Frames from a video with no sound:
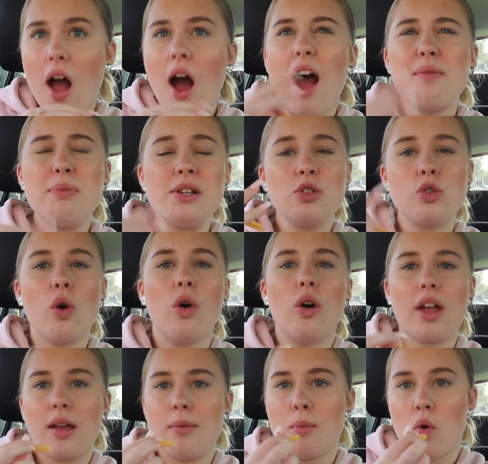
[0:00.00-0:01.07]
I've been
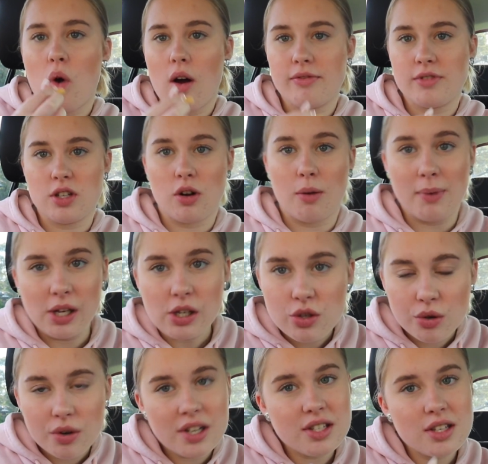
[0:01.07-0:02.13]
talking more often on my
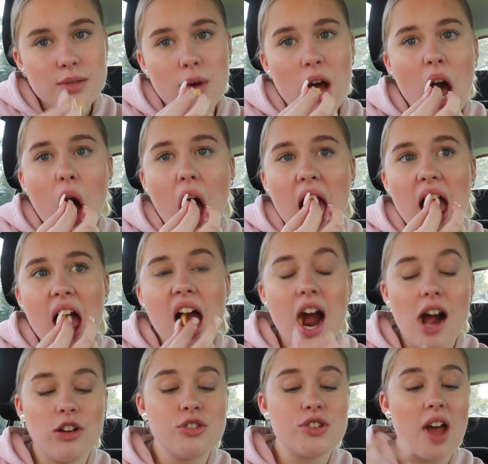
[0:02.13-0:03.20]
stories as well,
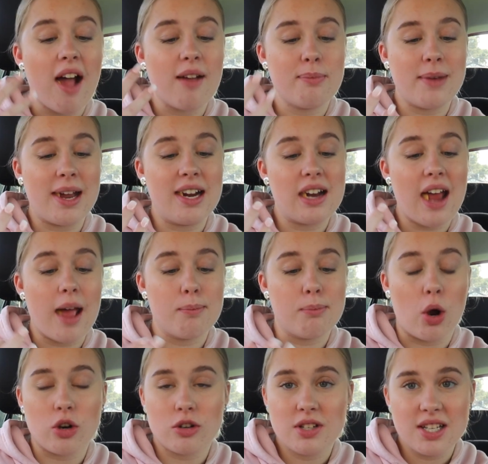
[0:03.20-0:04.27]
and I've made a
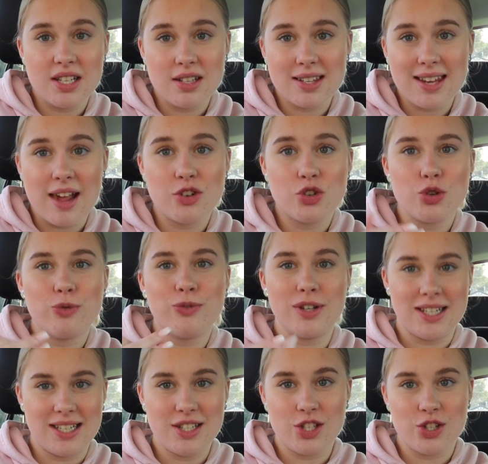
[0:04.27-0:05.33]
posting schedule
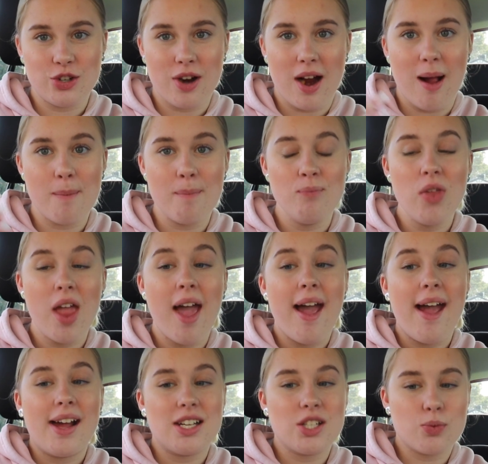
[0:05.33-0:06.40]
for Instagram
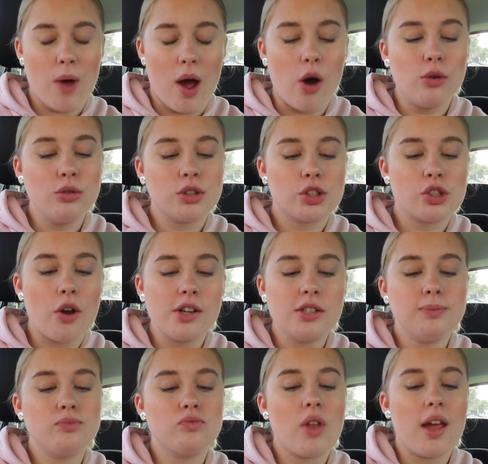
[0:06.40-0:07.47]
as well.
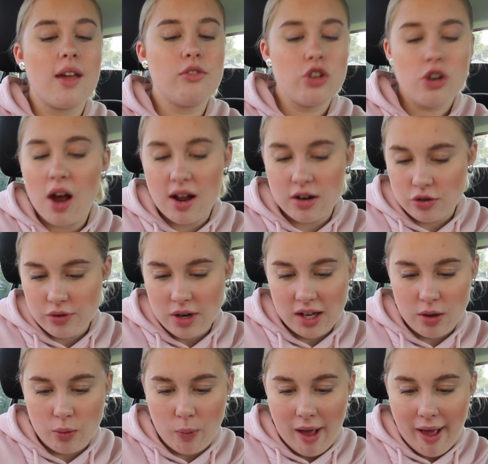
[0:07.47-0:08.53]
So if you aren't
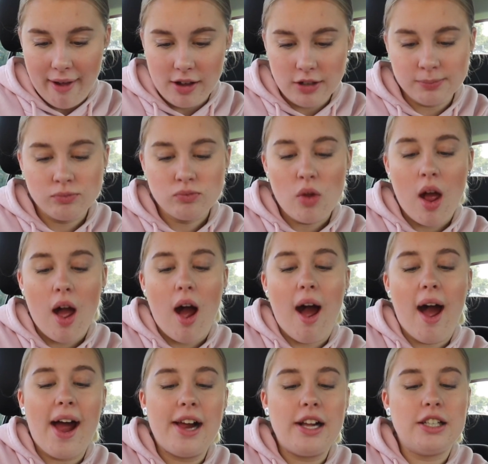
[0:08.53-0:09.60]
already aware,
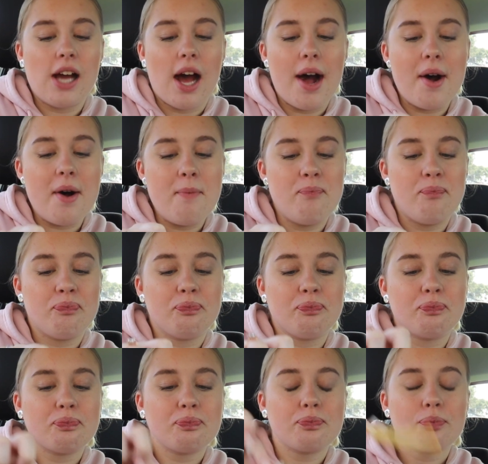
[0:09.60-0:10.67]

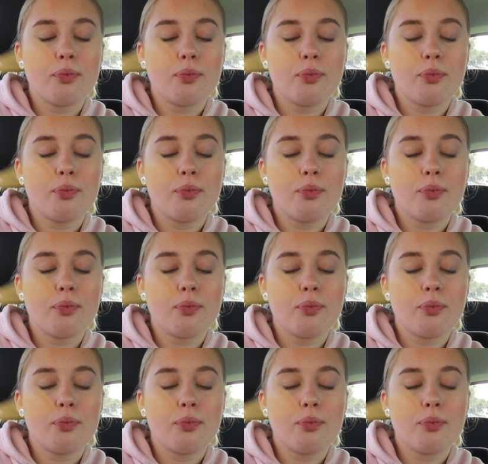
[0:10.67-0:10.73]
I